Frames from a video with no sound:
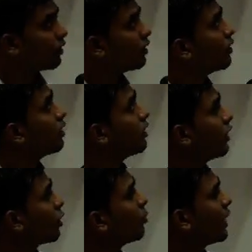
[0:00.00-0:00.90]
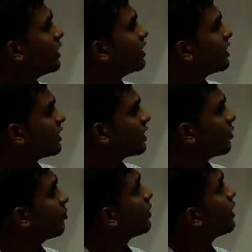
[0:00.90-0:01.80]
recommend the system.
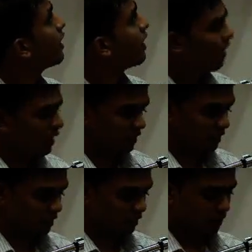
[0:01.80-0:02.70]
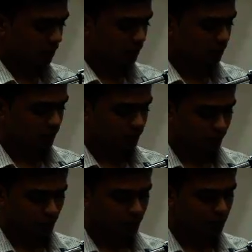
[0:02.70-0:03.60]
And the
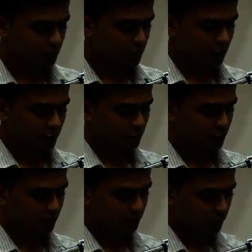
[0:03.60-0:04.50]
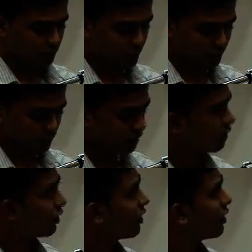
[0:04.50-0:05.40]
following discussion from here is on